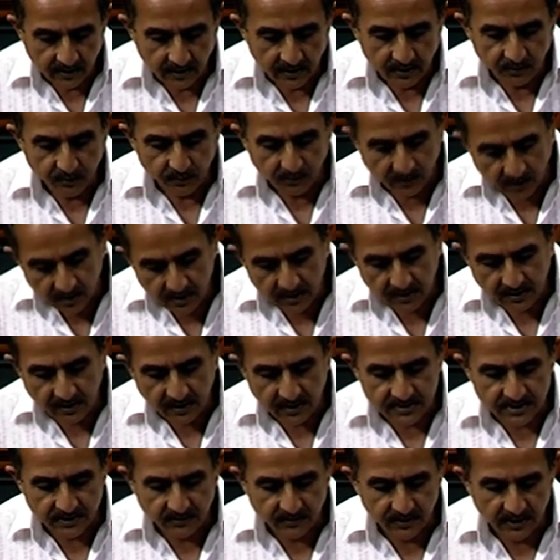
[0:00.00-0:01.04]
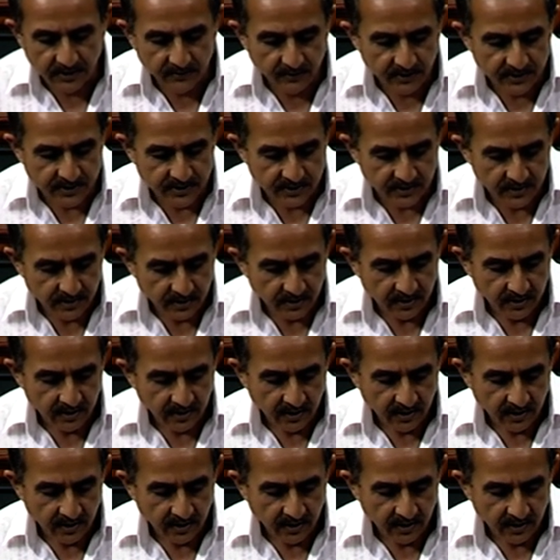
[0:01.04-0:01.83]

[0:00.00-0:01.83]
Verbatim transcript: in world-class civil aviation,